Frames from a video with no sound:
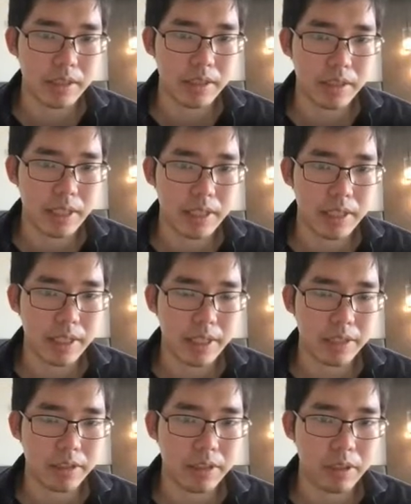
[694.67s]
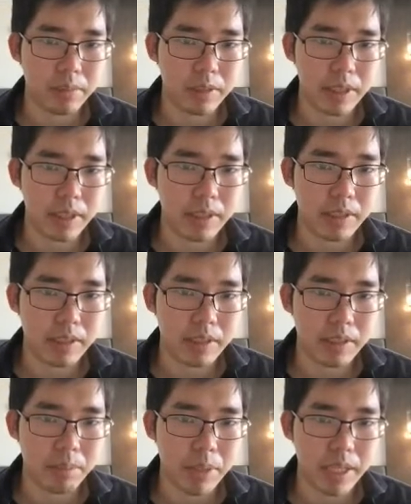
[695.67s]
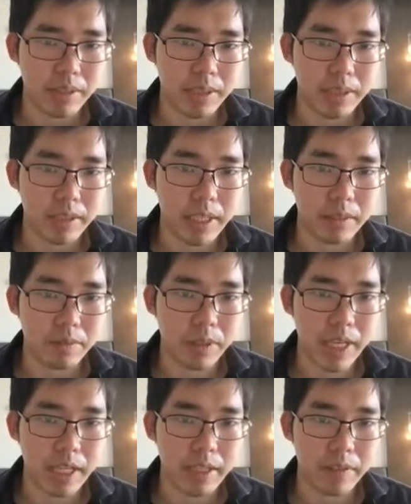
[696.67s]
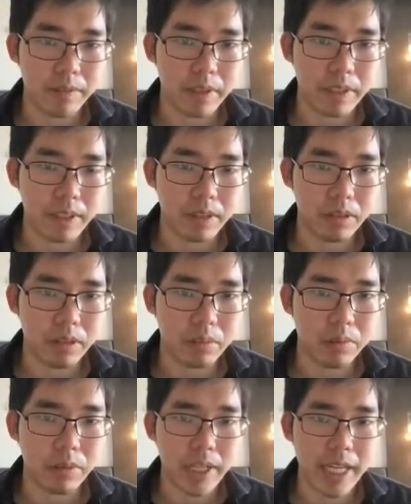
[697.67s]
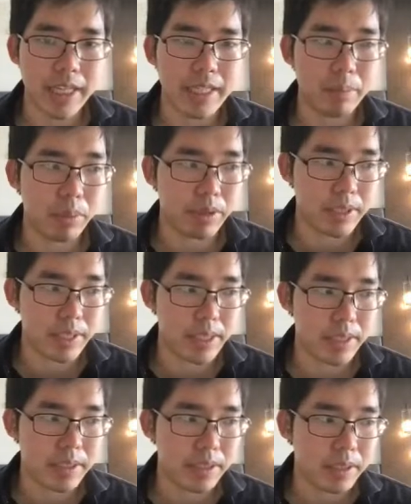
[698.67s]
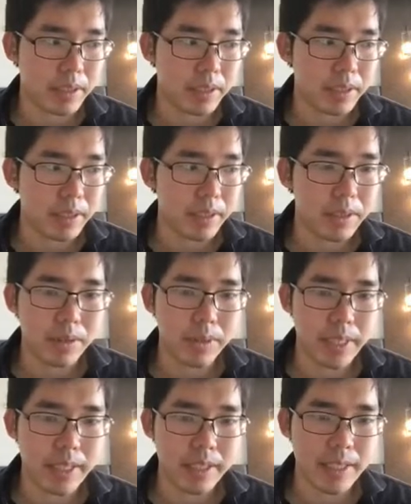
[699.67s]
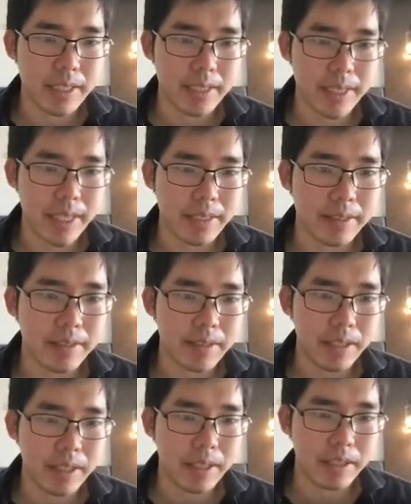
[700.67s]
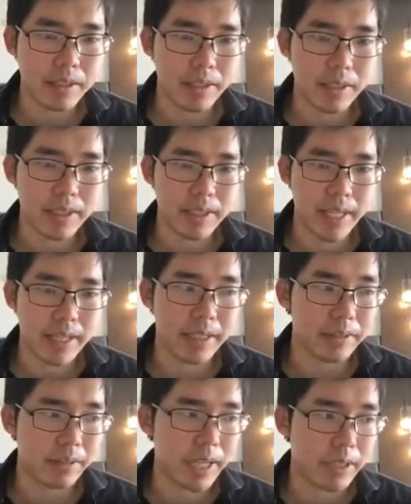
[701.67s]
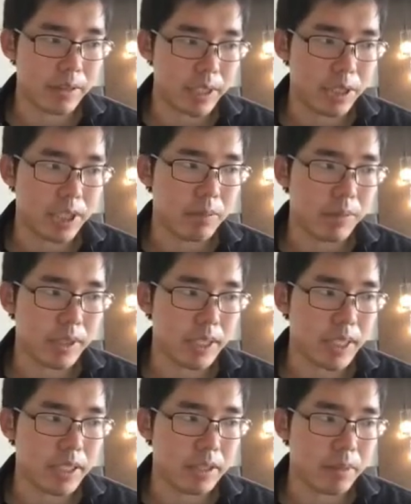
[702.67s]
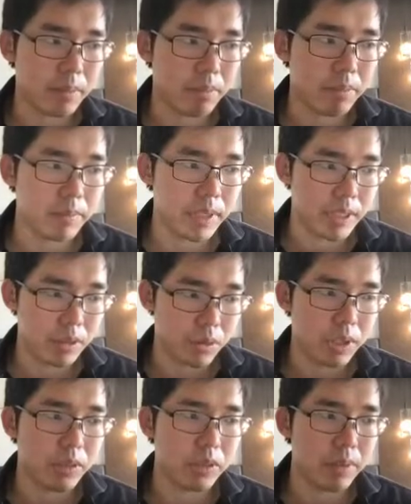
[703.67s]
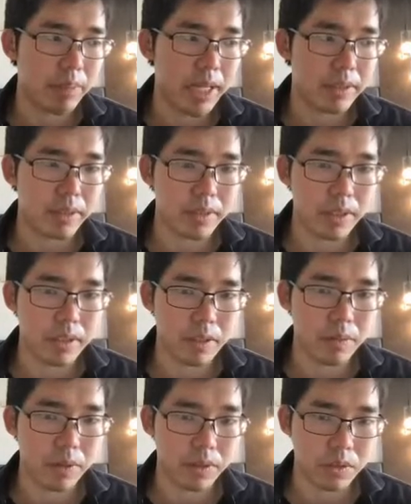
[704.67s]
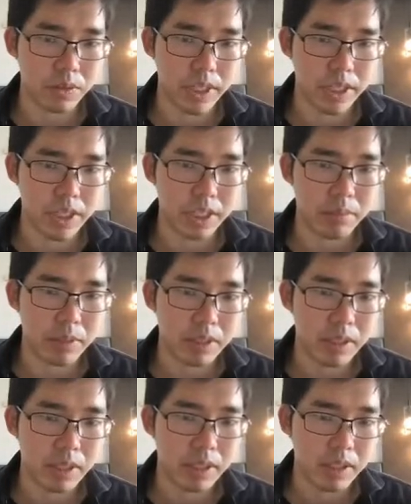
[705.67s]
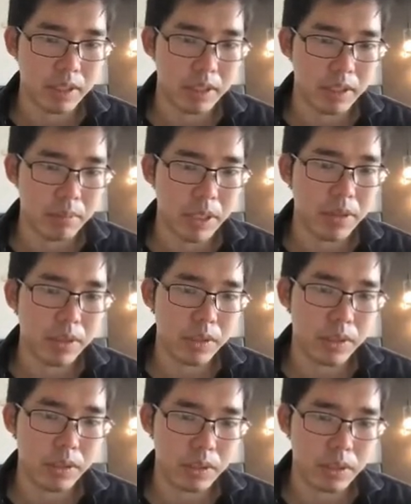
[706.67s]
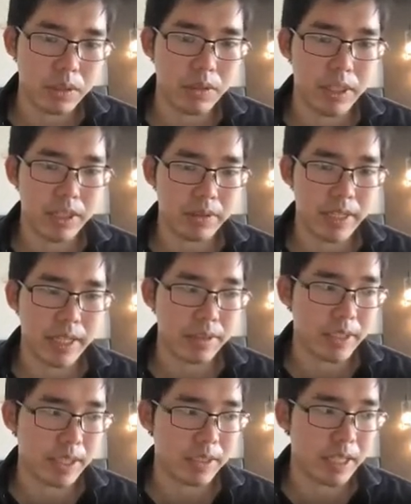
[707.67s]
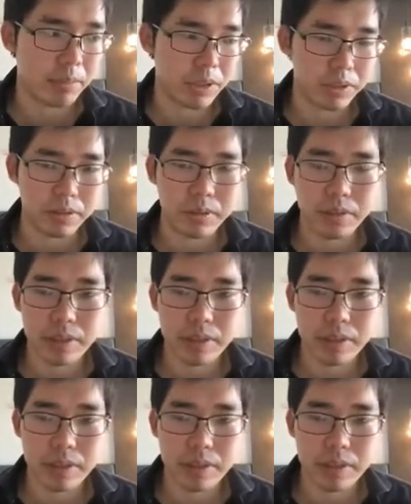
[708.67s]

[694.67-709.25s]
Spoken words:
this kind of the boundedness for any infinity norm for any policies. So in this sense, the second like regime is strictly better than the first regime because you can relax the assumption.